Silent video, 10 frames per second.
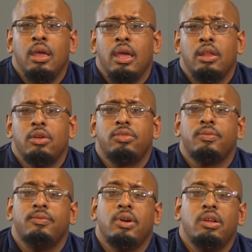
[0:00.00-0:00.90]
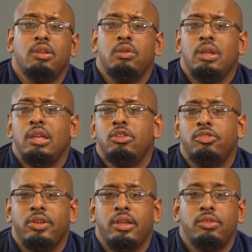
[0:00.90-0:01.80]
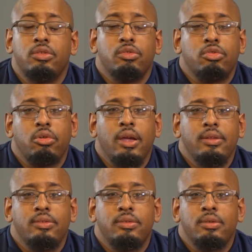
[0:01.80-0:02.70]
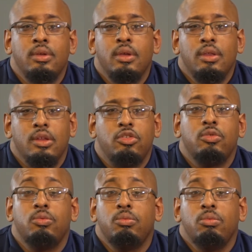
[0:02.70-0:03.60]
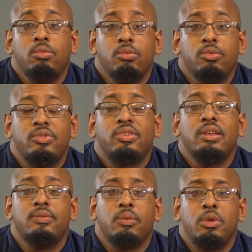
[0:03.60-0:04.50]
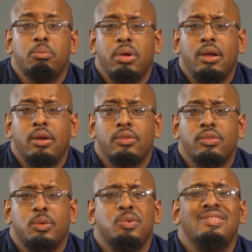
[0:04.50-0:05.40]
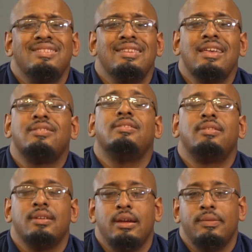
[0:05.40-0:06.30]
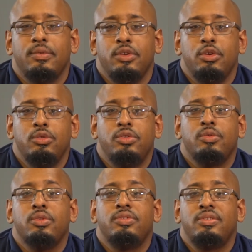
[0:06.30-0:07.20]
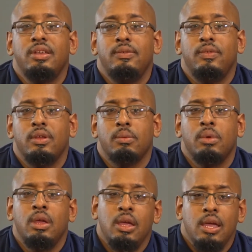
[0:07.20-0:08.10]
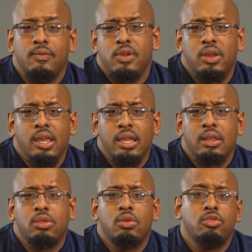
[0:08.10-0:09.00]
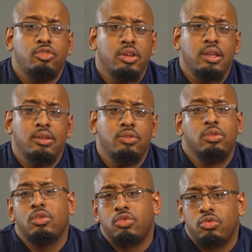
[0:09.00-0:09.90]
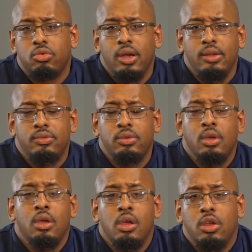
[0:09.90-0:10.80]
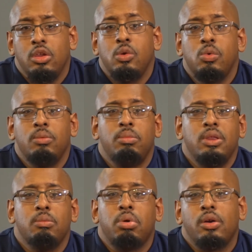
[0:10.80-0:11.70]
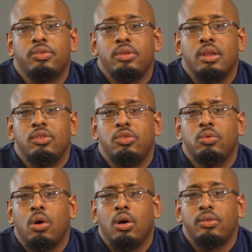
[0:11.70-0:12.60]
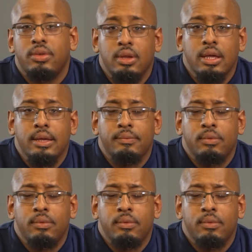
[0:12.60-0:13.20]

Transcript: And there's some very unique genes and traits that you receive from your parents. It was necessary for you to receive them. If you didn't get those genes, those traits, you wouldn't be the person that you are today.